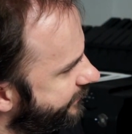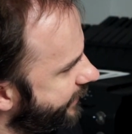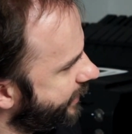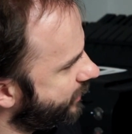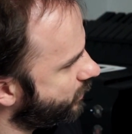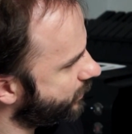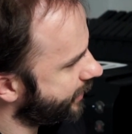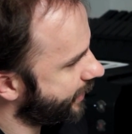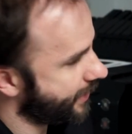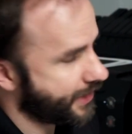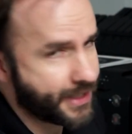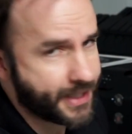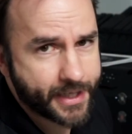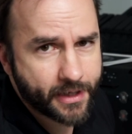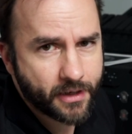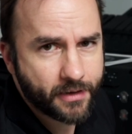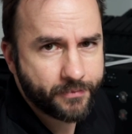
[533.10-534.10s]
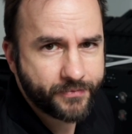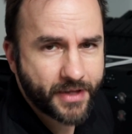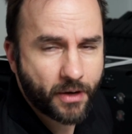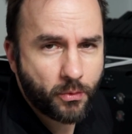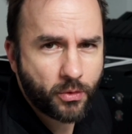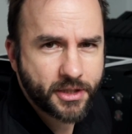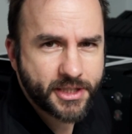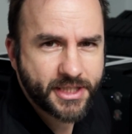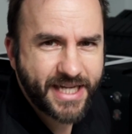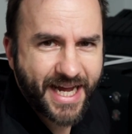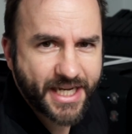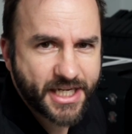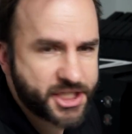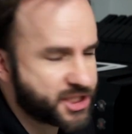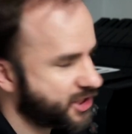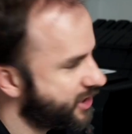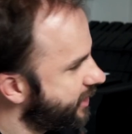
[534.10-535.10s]
of field in here. Now what the
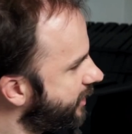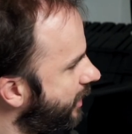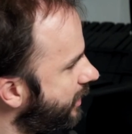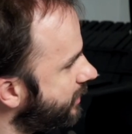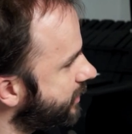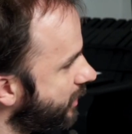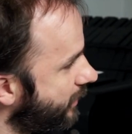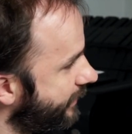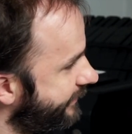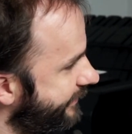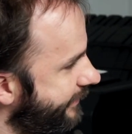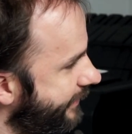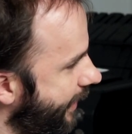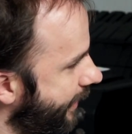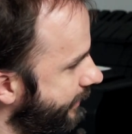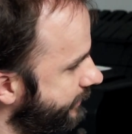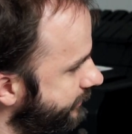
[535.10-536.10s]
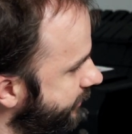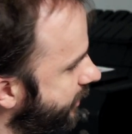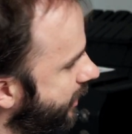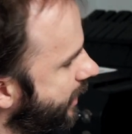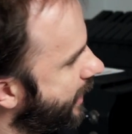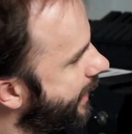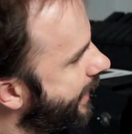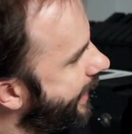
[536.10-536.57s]
texture does, I found,